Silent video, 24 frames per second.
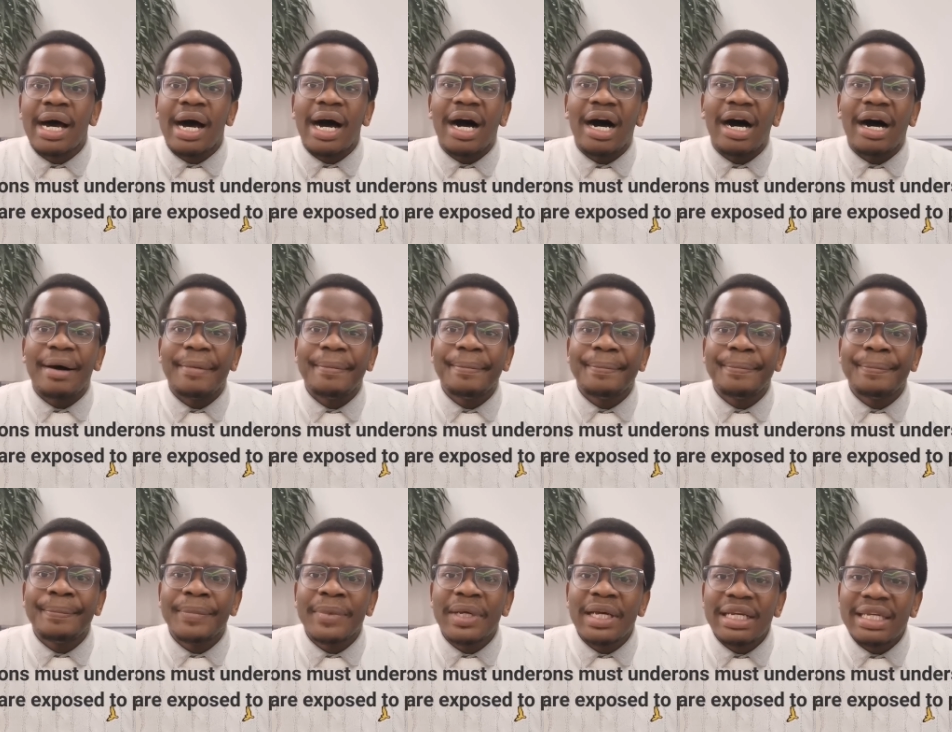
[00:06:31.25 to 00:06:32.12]

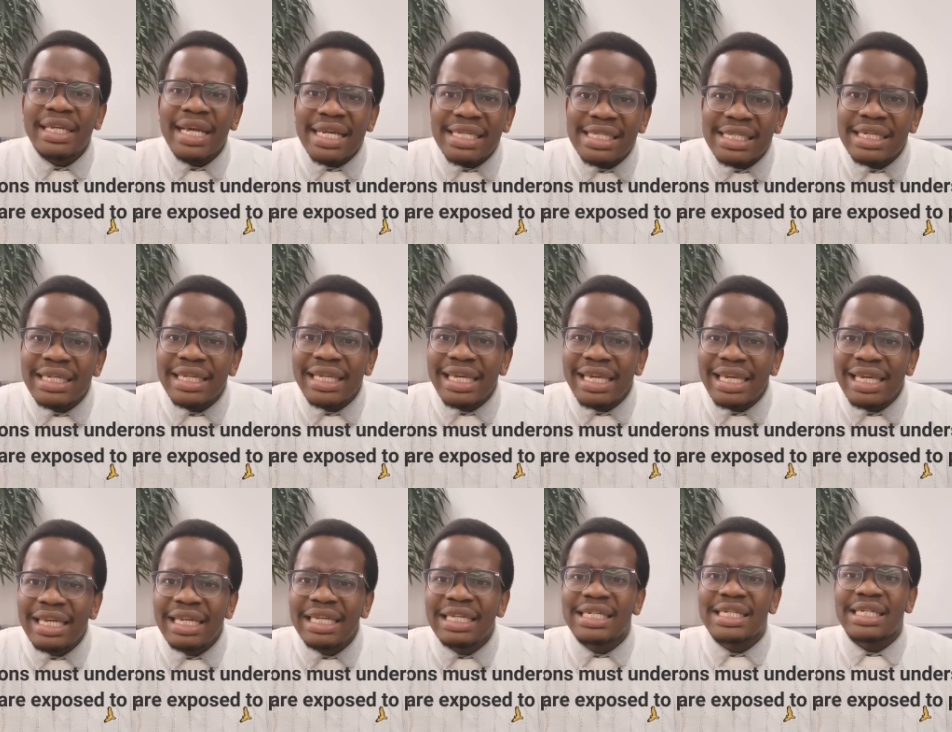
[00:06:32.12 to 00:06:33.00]
doesn't
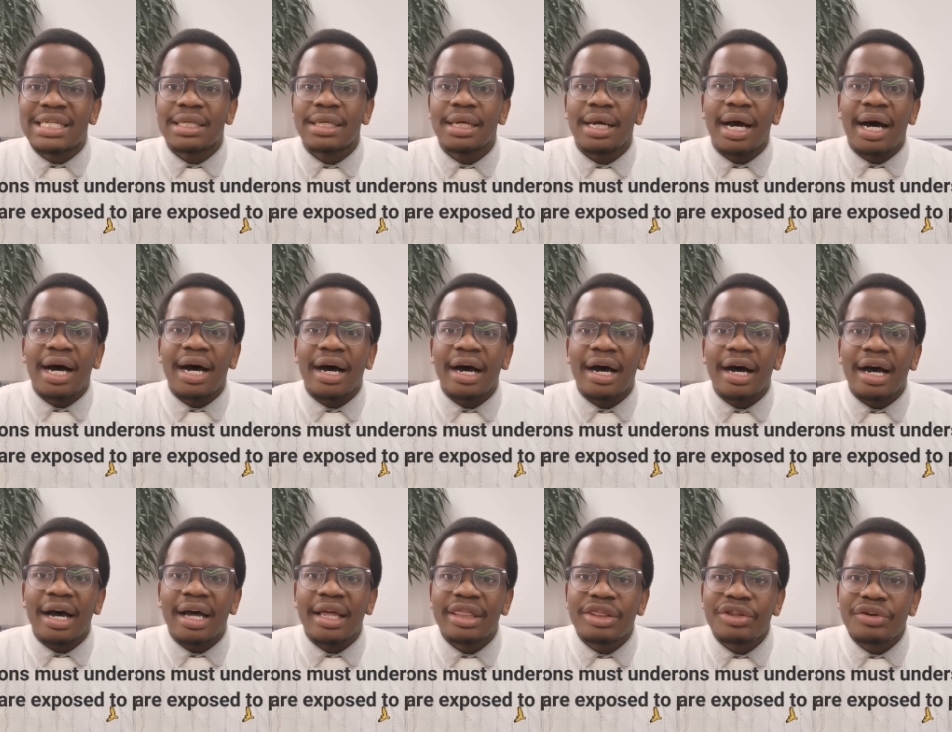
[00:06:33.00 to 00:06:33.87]
eat
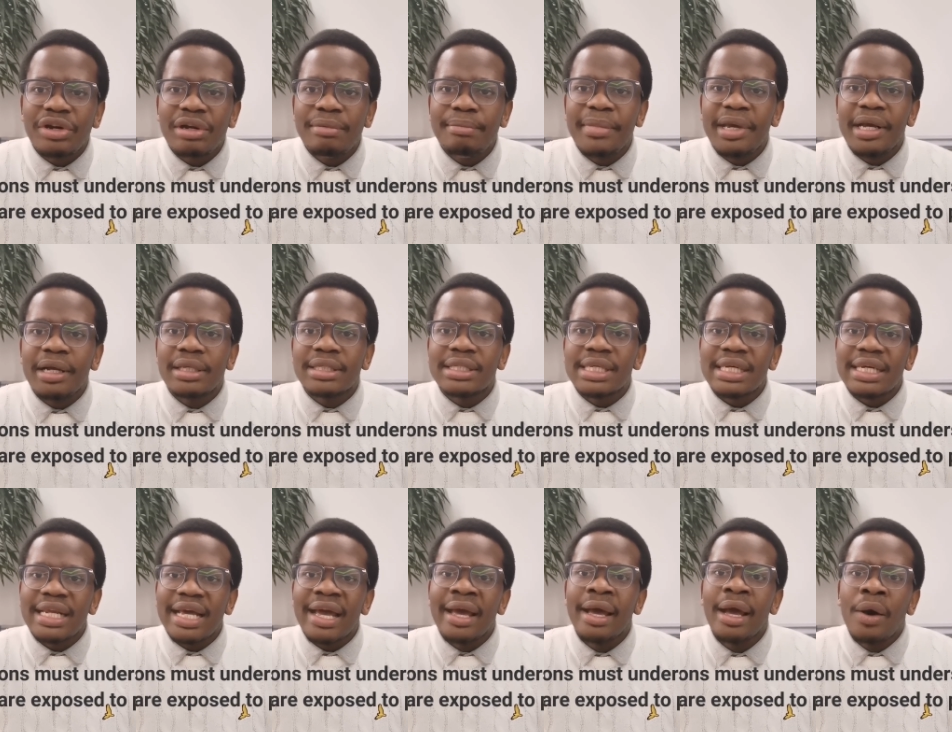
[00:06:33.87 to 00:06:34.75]
3 meals a
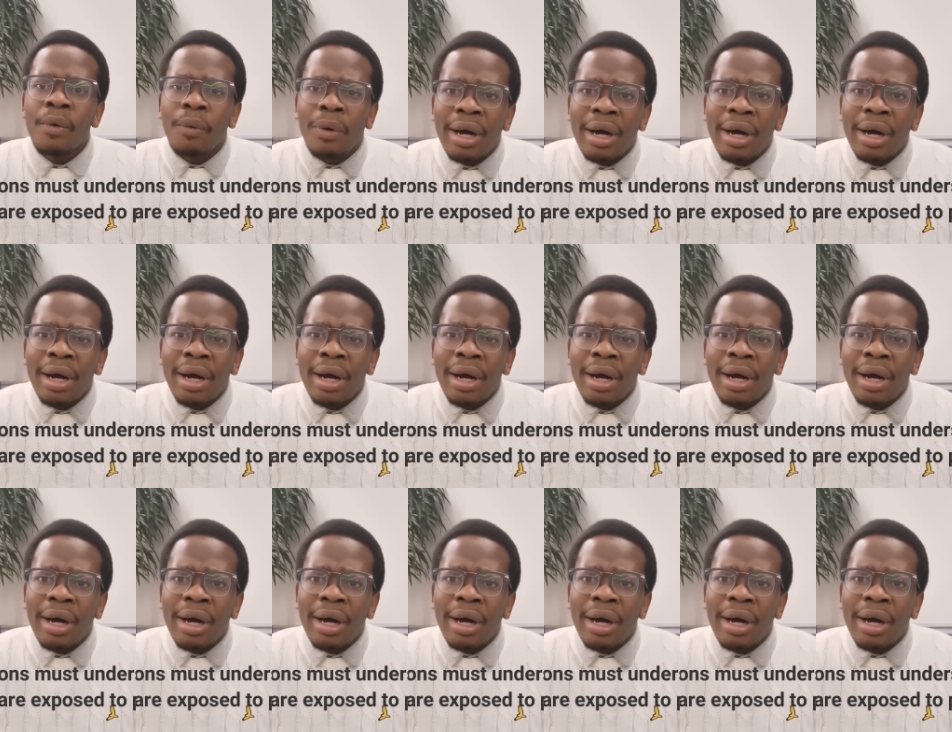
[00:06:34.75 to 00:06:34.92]
day,